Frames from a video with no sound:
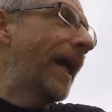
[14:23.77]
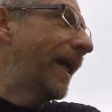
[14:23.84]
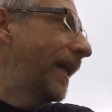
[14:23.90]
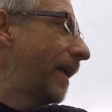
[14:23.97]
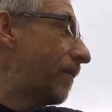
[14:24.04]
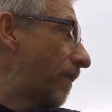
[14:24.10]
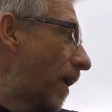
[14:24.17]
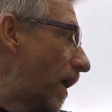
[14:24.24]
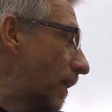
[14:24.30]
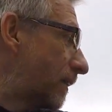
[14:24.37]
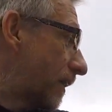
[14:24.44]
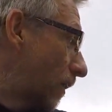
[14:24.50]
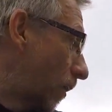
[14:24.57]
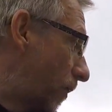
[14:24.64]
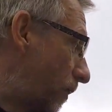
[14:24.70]
and if
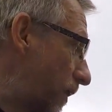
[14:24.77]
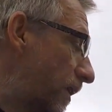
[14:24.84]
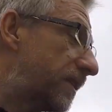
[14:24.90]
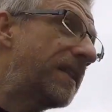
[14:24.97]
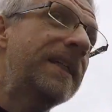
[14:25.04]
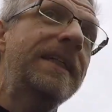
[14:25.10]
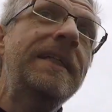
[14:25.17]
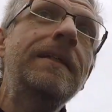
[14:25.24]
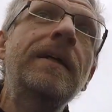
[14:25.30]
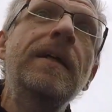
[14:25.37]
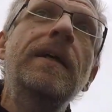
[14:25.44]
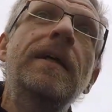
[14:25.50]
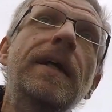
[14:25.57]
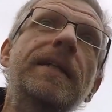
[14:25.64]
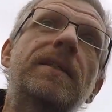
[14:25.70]
Article 13
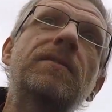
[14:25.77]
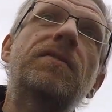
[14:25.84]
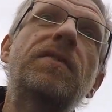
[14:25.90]
is in